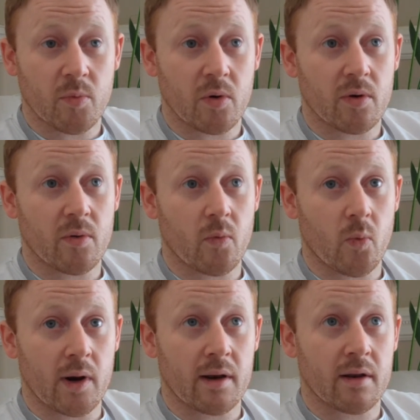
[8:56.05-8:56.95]
But
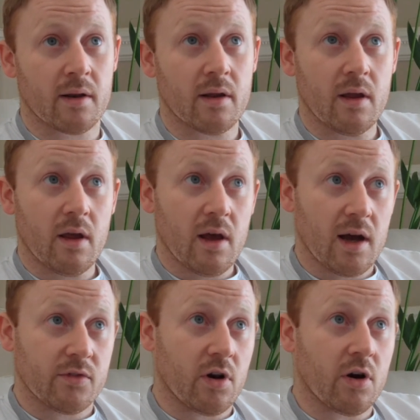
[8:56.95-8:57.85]
when
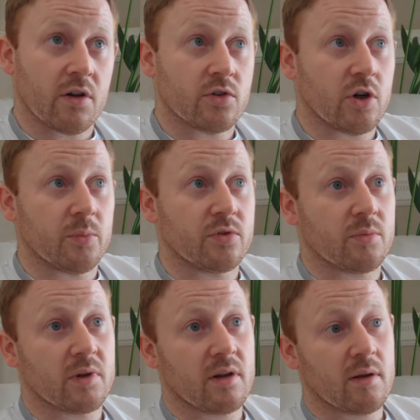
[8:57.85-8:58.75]
I've done a lot of jobs in
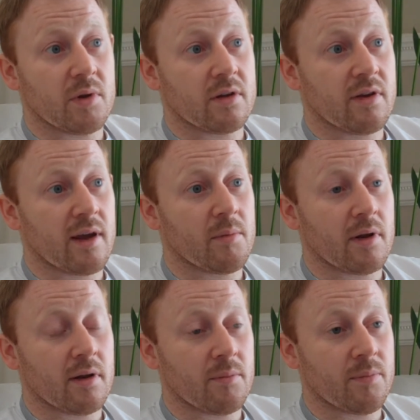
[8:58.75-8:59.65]
my, in my time,
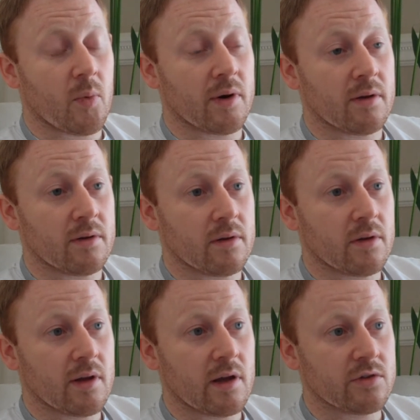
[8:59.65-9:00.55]
and but when
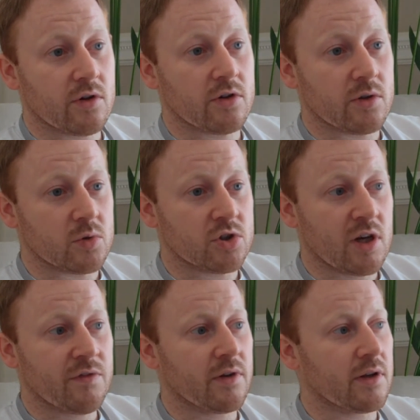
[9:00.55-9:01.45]
I started doing chefing.